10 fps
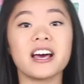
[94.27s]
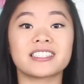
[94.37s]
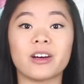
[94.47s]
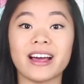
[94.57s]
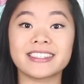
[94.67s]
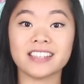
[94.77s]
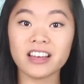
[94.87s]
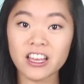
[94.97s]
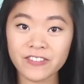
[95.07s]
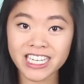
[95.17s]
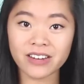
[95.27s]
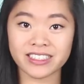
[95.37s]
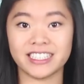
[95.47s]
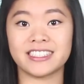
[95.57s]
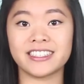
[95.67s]
So I saw that video
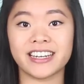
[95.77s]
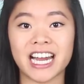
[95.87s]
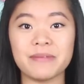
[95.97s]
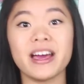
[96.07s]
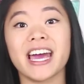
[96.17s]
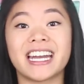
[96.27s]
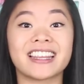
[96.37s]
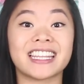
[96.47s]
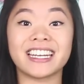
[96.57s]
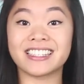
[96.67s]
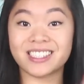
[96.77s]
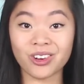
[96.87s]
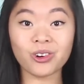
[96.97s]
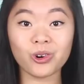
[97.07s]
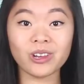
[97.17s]
on Instagram and I thought that is
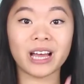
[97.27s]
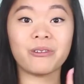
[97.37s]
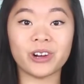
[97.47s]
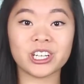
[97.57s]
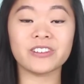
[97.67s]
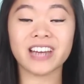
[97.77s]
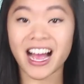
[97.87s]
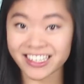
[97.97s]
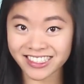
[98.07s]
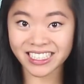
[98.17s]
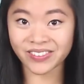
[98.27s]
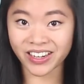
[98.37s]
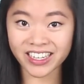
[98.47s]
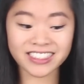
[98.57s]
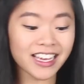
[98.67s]
so cool. I wonder if it actually
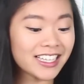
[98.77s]
works.